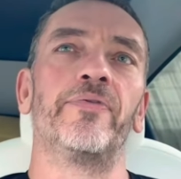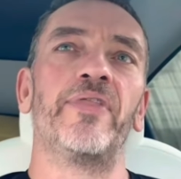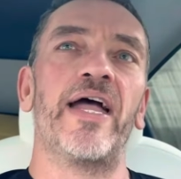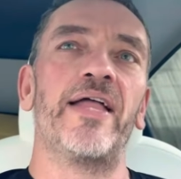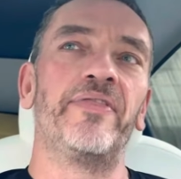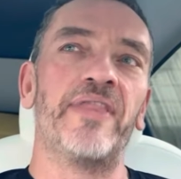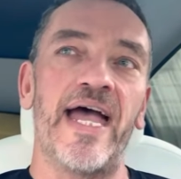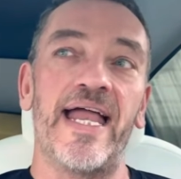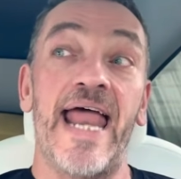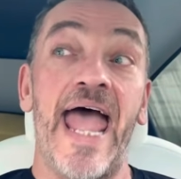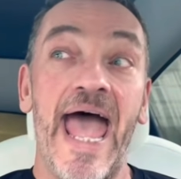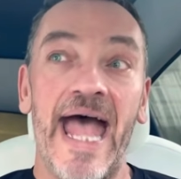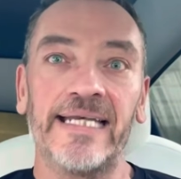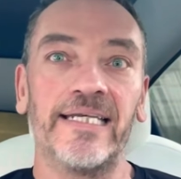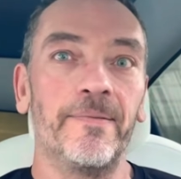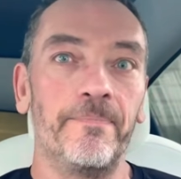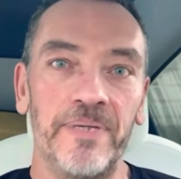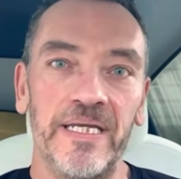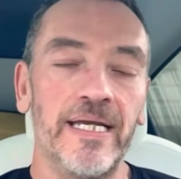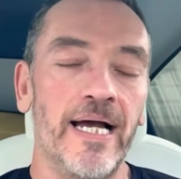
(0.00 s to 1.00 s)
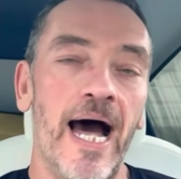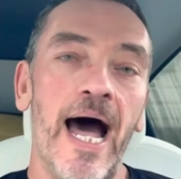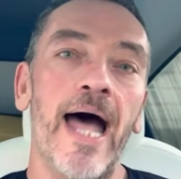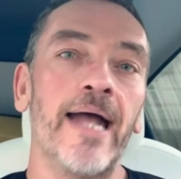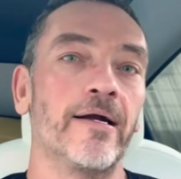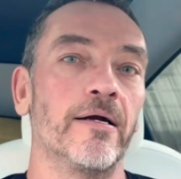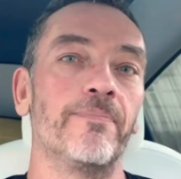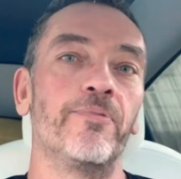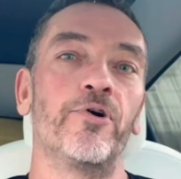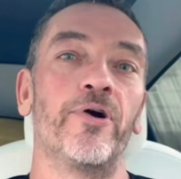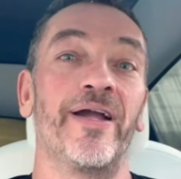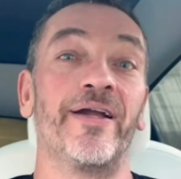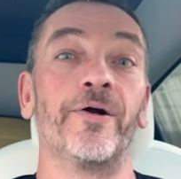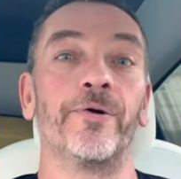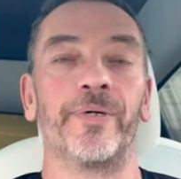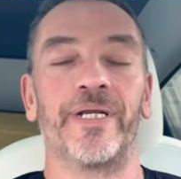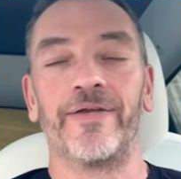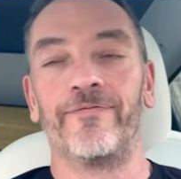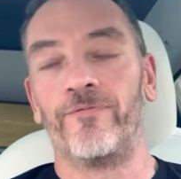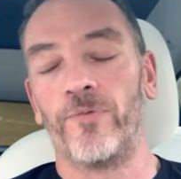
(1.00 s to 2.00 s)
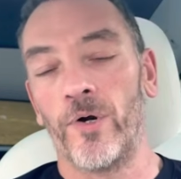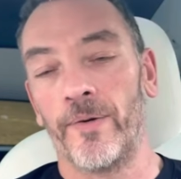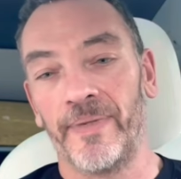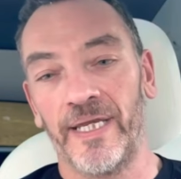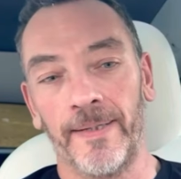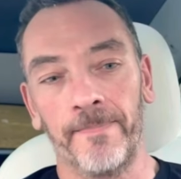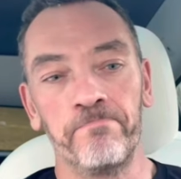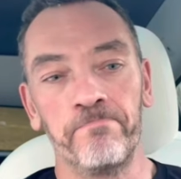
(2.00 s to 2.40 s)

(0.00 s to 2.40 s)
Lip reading: That had to be a higher priority for me.